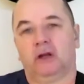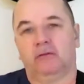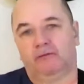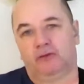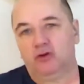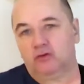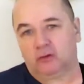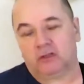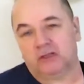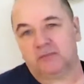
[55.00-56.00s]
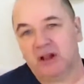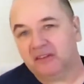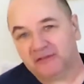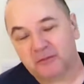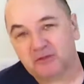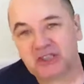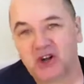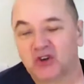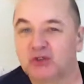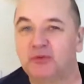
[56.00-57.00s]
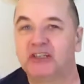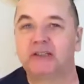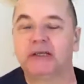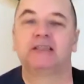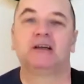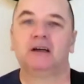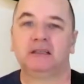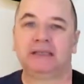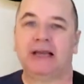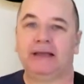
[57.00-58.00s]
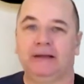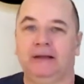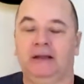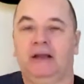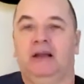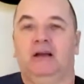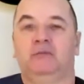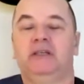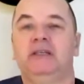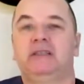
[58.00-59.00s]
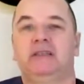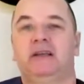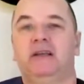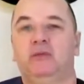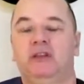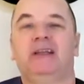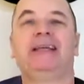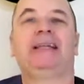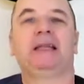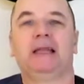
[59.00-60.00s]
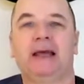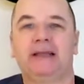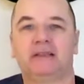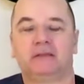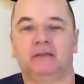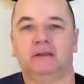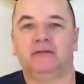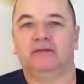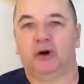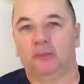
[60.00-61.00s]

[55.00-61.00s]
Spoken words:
Morning folks, it's Mel from Stocksbridge Guitar Tech. I'm here today with a little lesson for